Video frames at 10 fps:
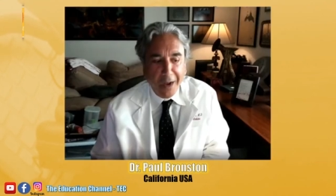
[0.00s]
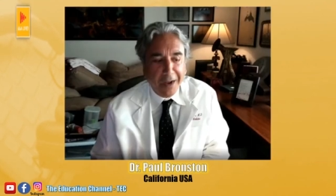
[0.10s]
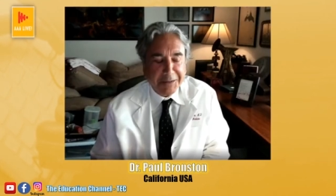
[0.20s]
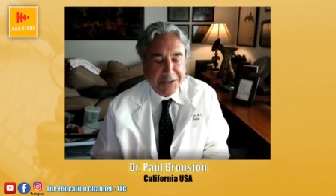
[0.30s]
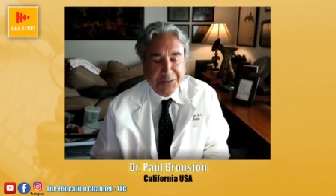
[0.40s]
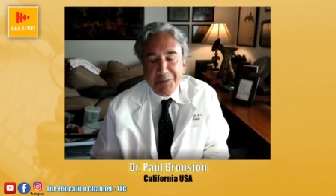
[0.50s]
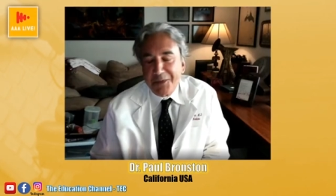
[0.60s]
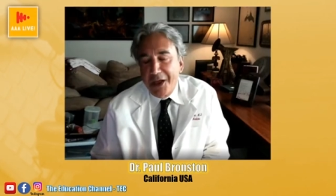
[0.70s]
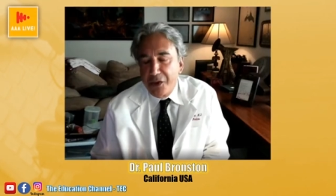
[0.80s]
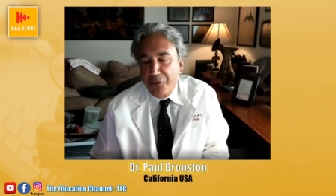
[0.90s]
I just
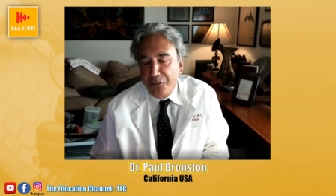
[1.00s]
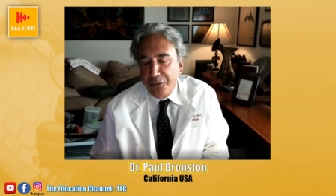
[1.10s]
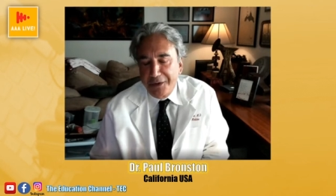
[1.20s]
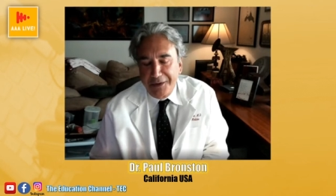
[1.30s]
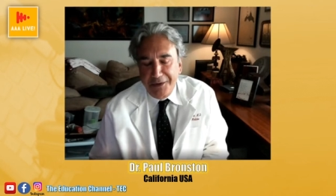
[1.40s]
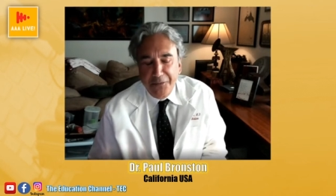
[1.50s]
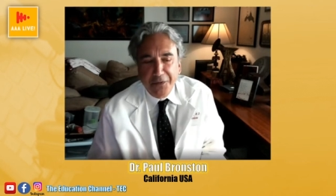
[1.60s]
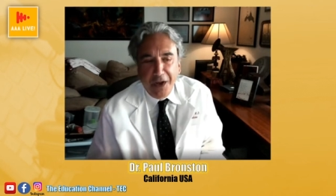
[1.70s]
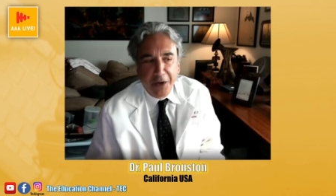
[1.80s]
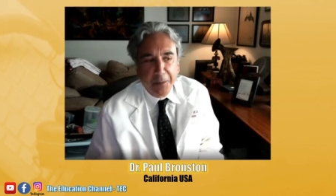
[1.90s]
thank you for
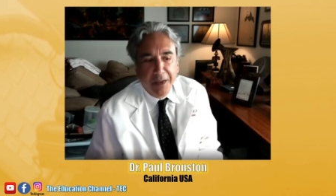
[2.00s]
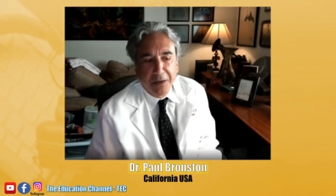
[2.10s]
inviting me,